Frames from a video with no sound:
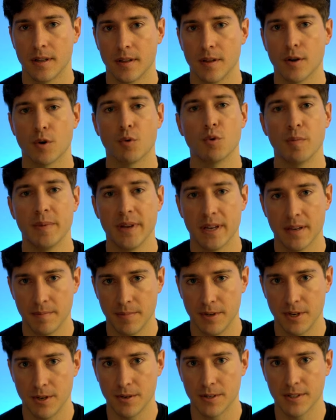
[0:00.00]
there will be
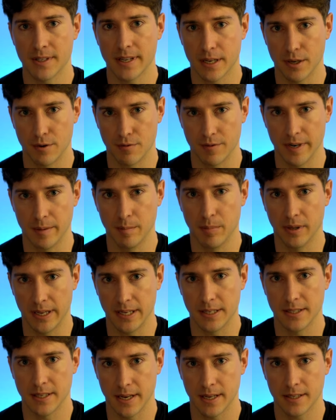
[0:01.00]
computers that can read
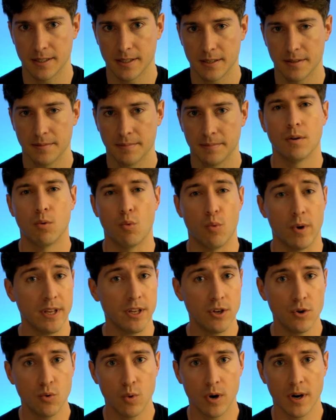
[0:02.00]
plain text. When
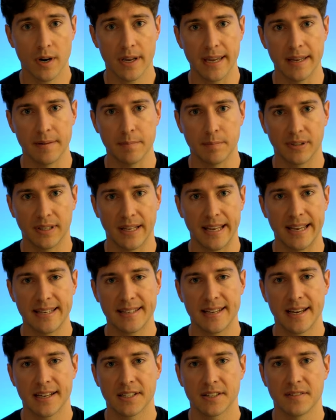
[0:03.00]
you work in plain
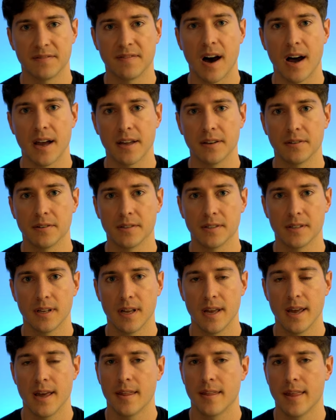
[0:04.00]
text files,
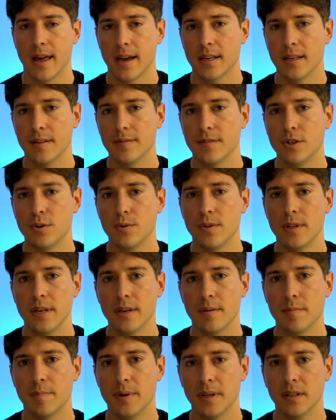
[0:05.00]
that gives you
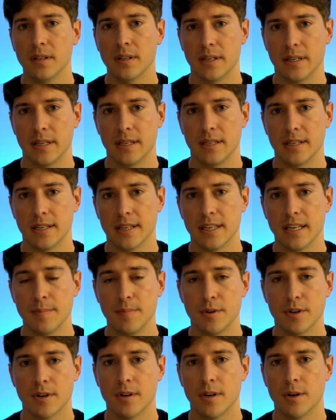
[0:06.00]
the ability to
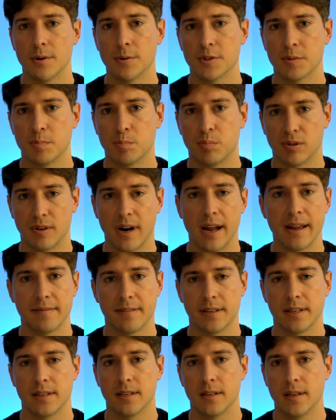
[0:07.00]
keep your notes
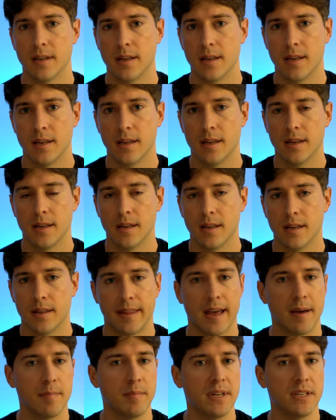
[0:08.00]
private.
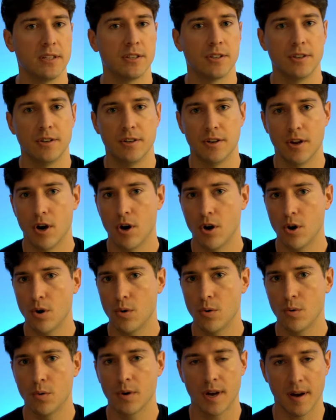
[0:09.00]
That means
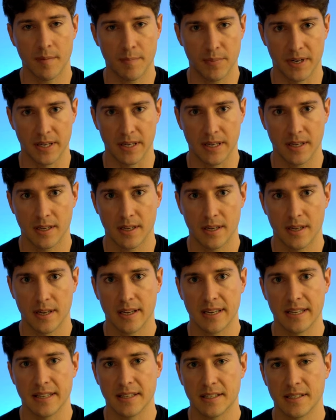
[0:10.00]
no company
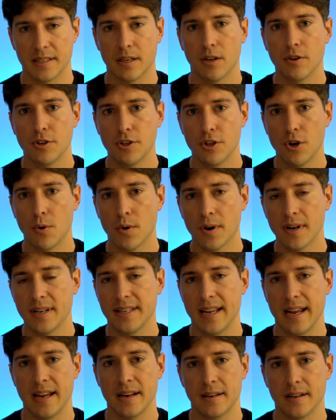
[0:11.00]
can sell your
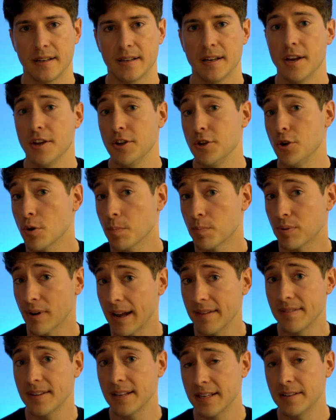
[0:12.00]
data, your
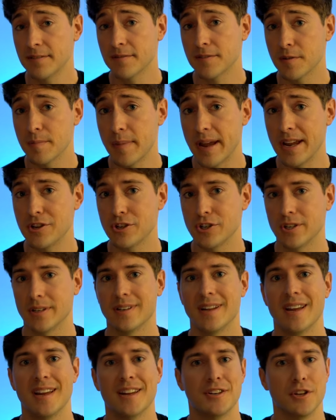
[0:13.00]
private
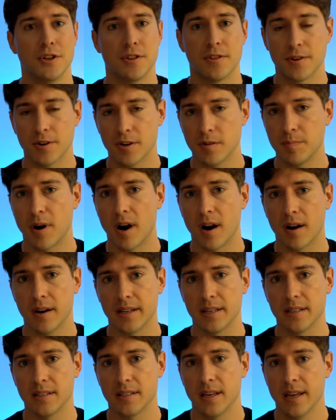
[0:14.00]
information, to third
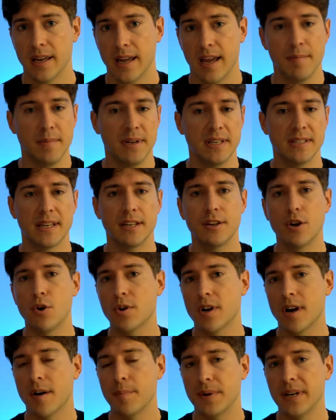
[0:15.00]
parties. It means that no
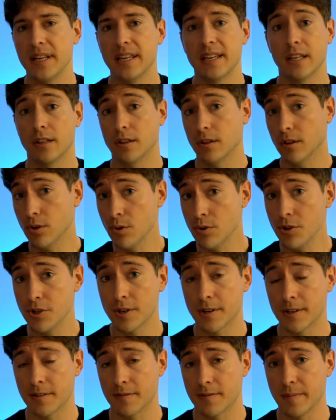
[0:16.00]
company can lose
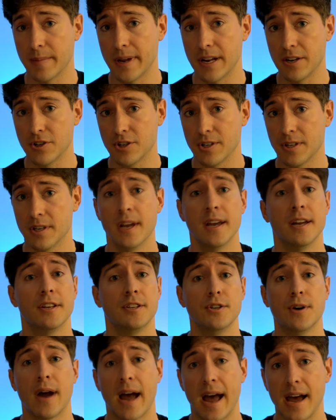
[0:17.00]
your information
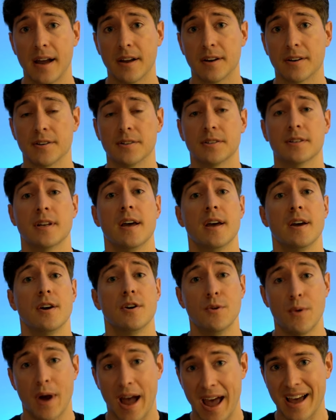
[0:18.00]
to hackers
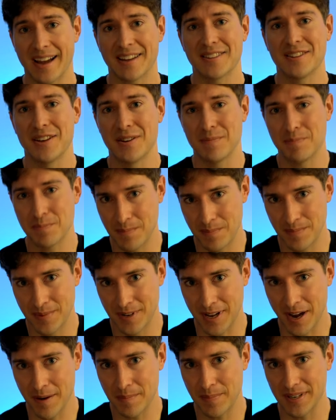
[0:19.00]
who hack the
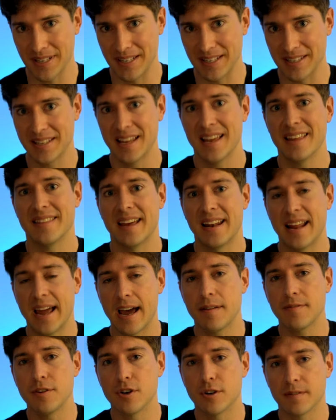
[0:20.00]
companies that
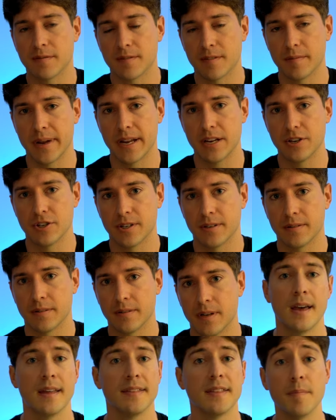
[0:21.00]
have your information.
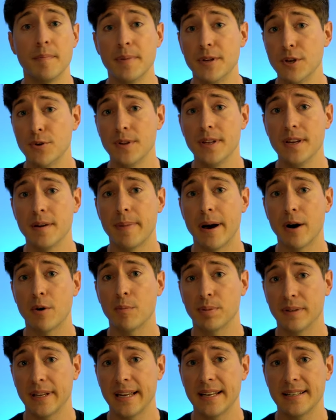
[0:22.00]
The beauty
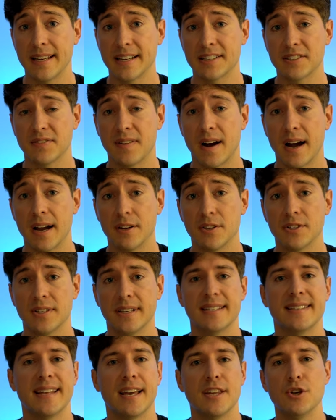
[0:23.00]
about plain text files
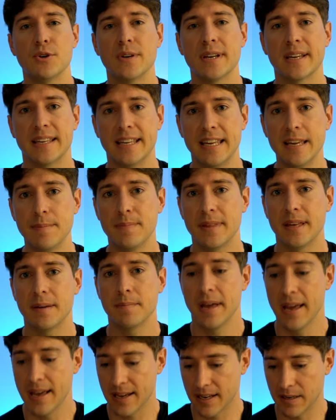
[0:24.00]
is that you can keep
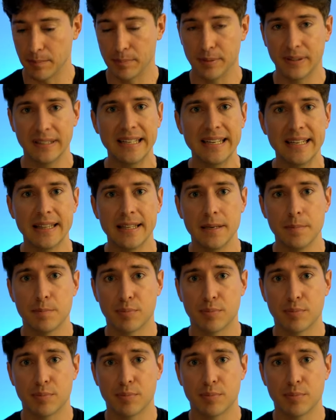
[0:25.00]
them completely